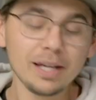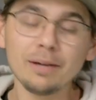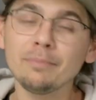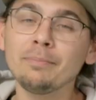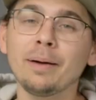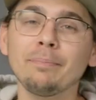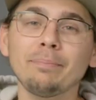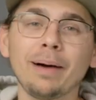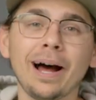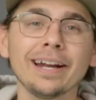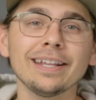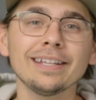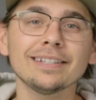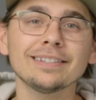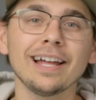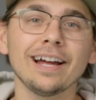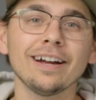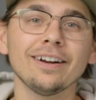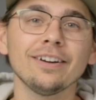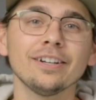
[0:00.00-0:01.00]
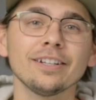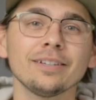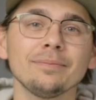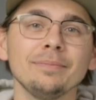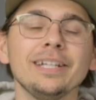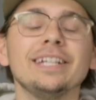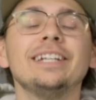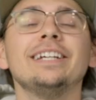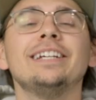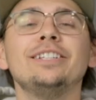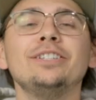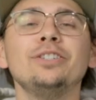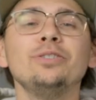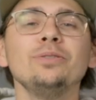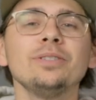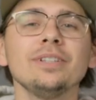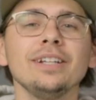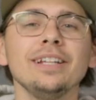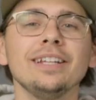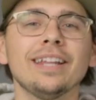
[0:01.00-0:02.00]
My body is not hurting me, and
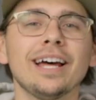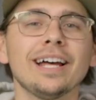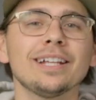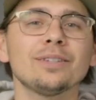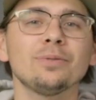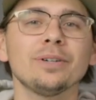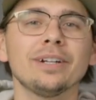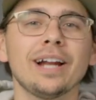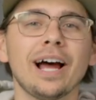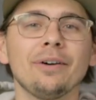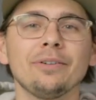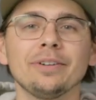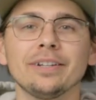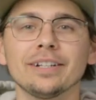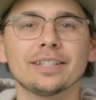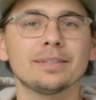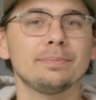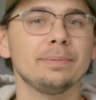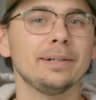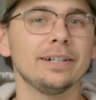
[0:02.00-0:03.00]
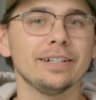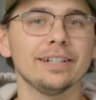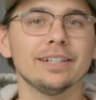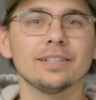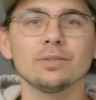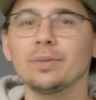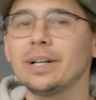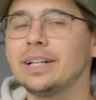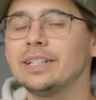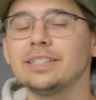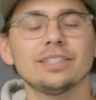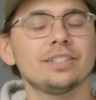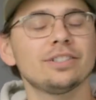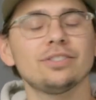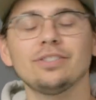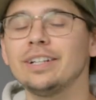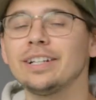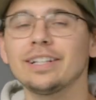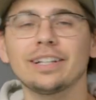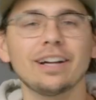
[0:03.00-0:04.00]
usually that's what I would experience when I just
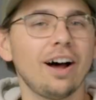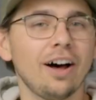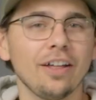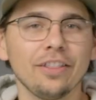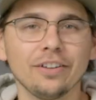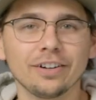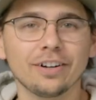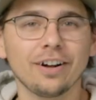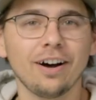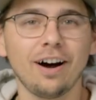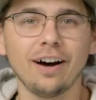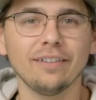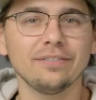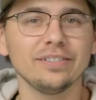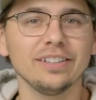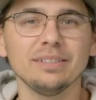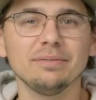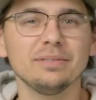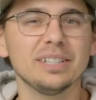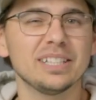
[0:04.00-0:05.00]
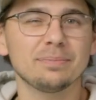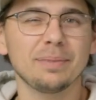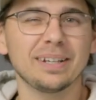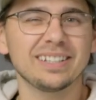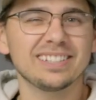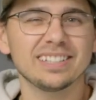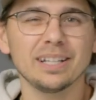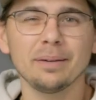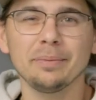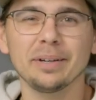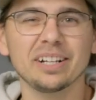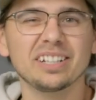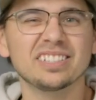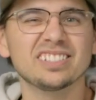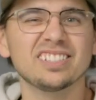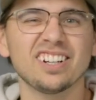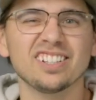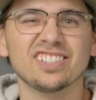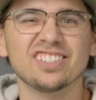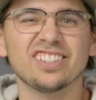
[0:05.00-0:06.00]
drink other coffee, is my stomach
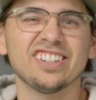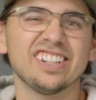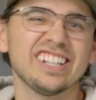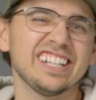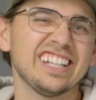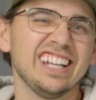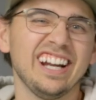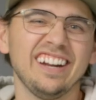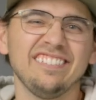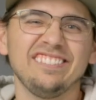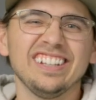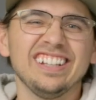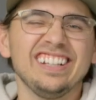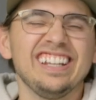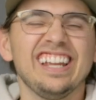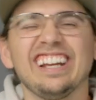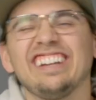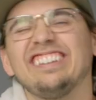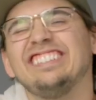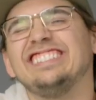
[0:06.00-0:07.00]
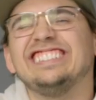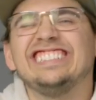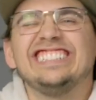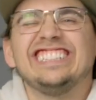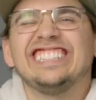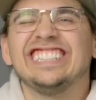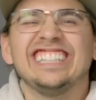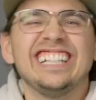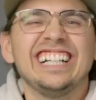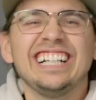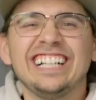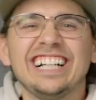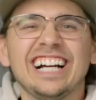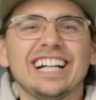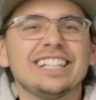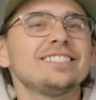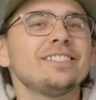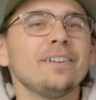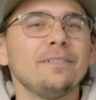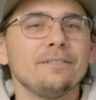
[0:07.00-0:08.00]
starts hurting and I feel like, ugh,
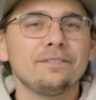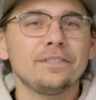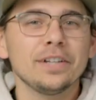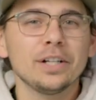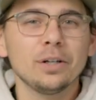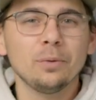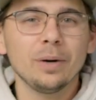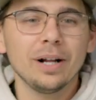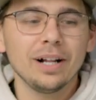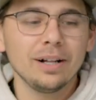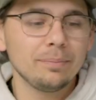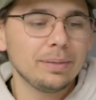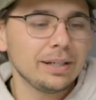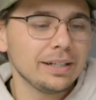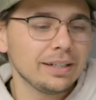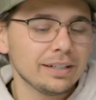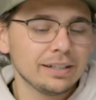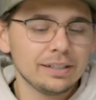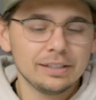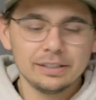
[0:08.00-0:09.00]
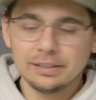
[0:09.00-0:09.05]
I just don't feel well, but